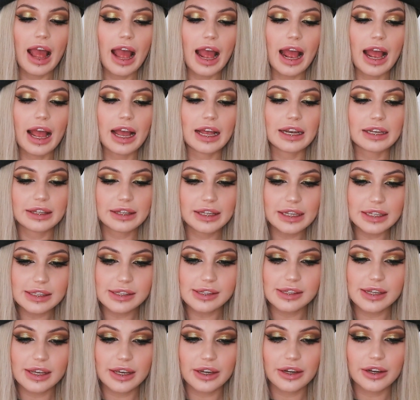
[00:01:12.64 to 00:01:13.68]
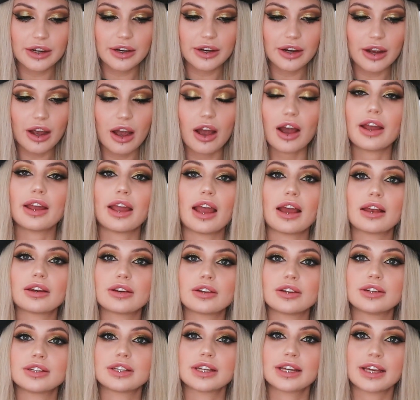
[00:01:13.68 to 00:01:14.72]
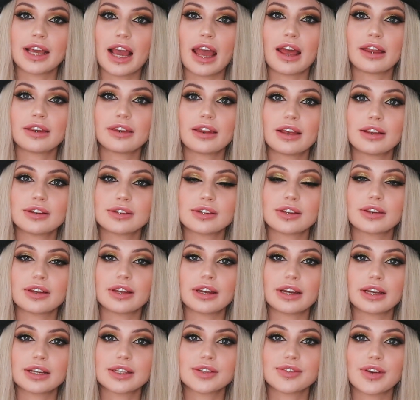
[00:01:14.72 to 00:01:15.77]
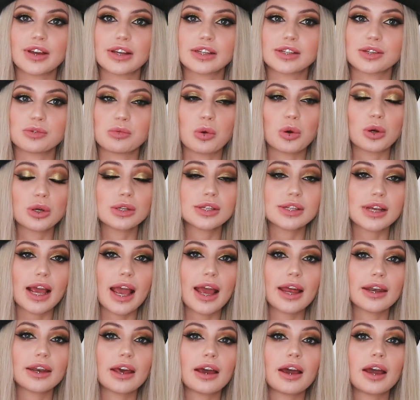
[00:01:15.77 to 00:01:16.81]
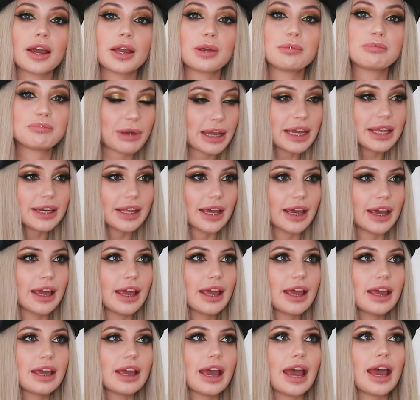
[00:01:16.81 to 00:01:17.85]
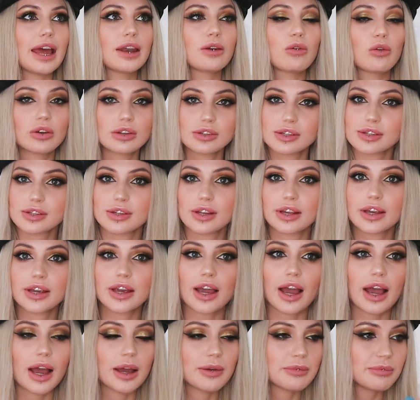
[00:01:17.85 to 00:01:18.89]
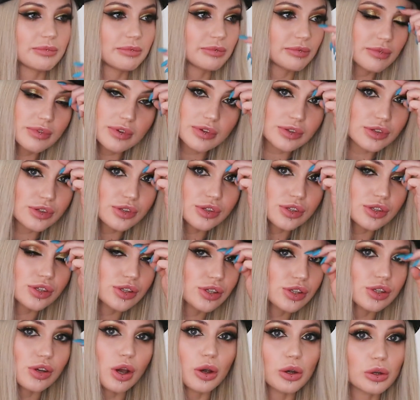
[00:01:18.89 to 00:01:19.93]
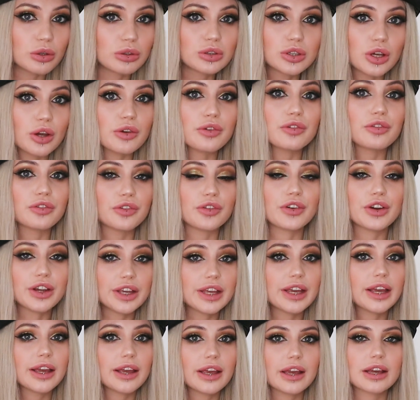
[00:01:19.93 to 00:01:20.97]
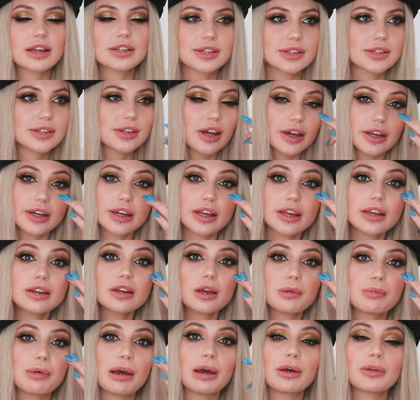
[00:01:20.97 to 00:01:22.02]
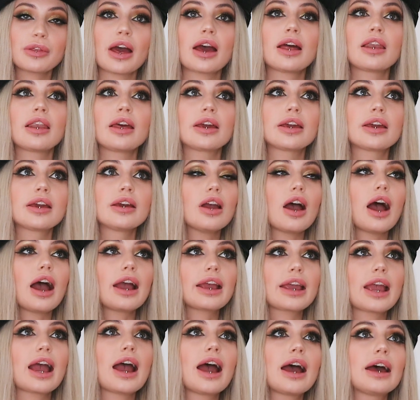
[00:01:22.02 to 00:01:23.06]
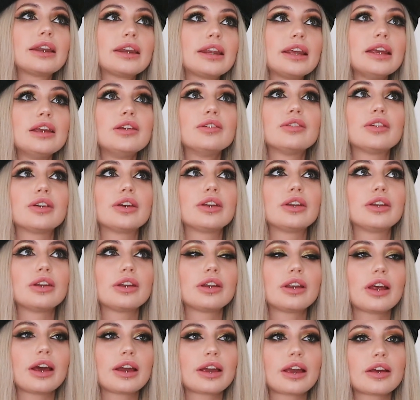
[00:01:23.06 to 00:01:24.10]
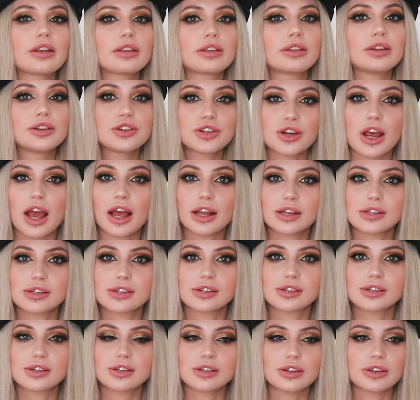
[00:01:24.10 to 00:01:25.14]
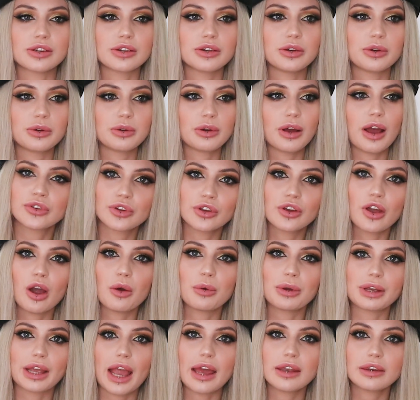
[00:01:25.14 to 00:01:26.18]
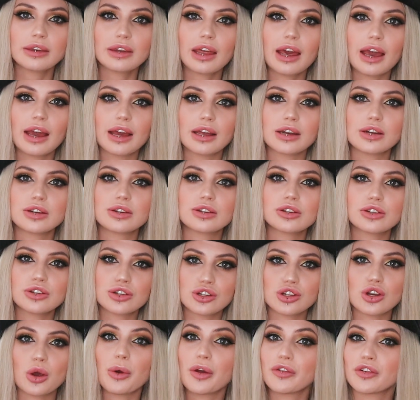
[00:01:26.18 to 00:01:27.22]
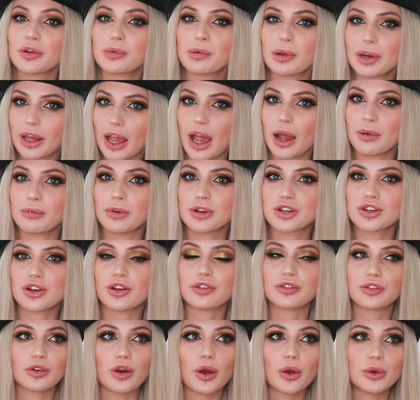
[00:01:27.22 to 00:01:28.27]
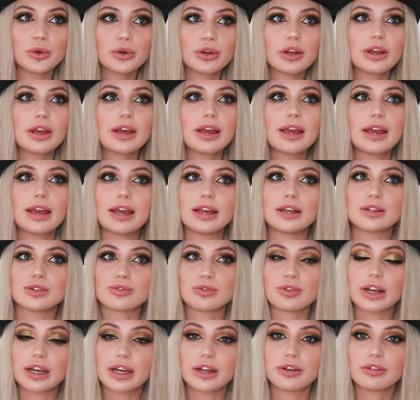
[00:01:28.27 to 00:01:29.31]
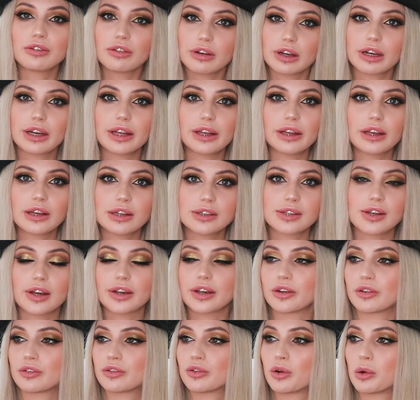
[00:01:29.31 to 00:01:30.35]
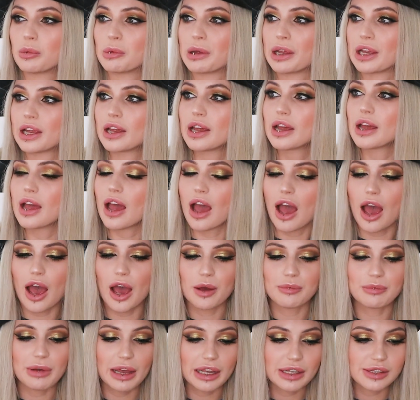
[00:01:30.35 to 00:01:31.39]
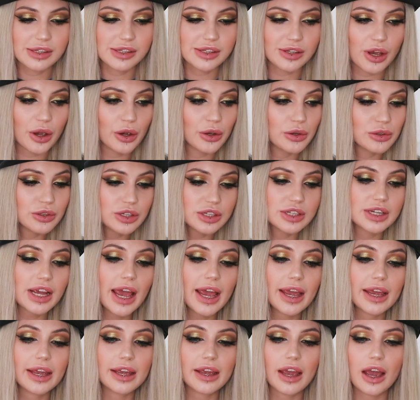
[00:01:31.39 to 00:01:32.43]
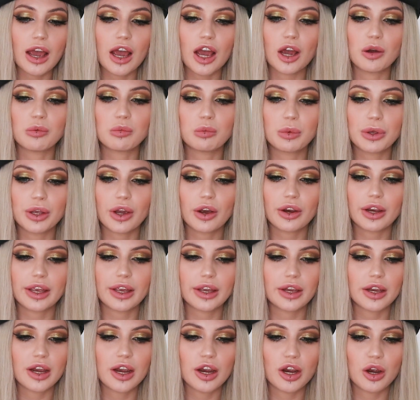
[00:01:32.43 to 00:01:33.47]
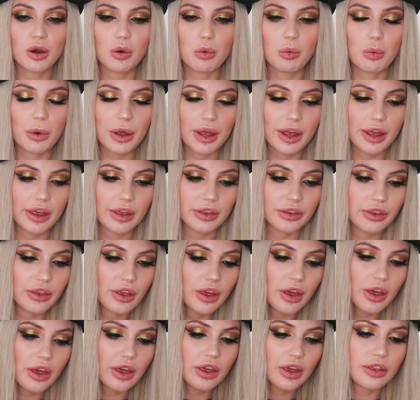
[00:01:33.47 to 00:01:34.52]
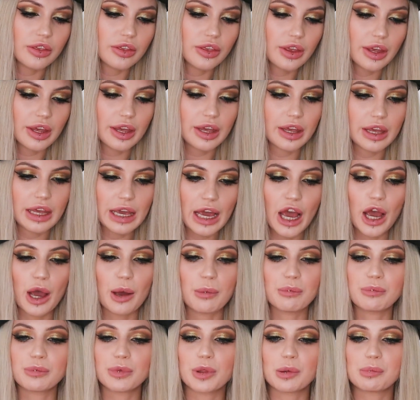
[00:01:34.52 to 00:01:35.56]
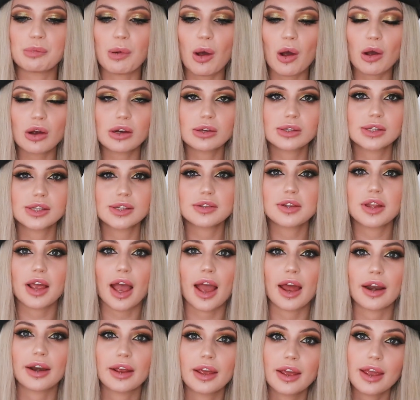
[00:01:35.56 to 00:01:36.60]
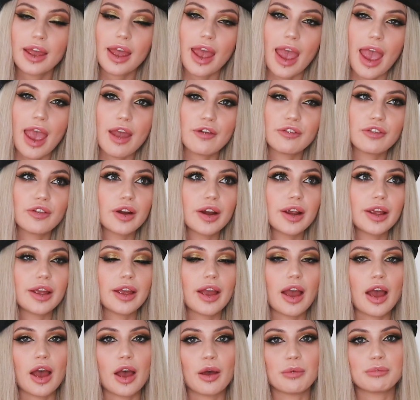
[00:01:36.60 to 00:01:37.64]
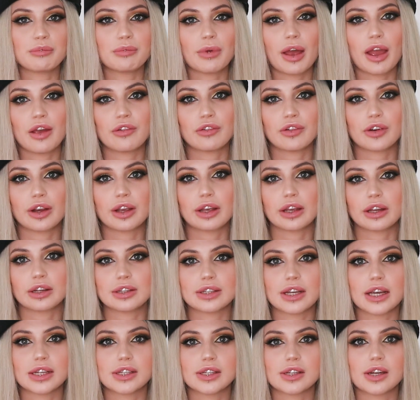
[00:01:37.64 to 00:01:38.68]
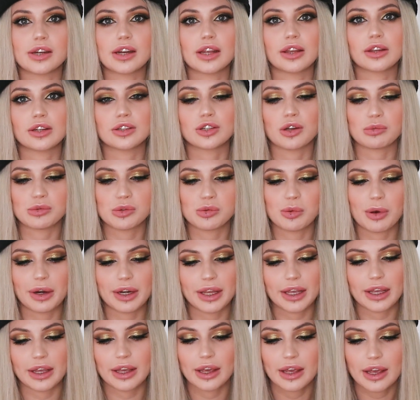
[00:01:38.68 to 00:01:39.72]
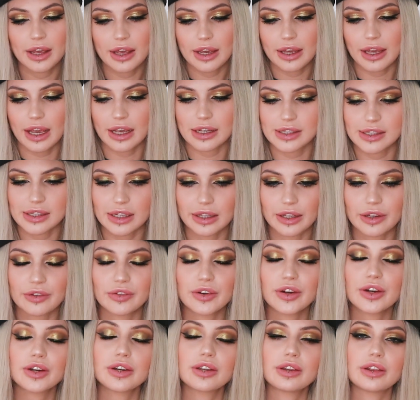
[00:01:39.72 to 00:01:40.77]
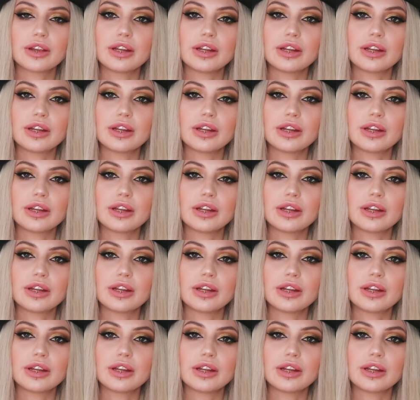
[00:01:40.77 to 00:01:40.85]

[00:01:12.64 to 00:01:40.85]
And this year I entered again into the NYX Face Awards and I made it. And honestly, I'm so freaking excited about that. Like, I can't even, like, the chance to go again and show everybody how much I've grown is really exciting for me. And so today we are here with the box that every contestant in the top 20 gets delivered.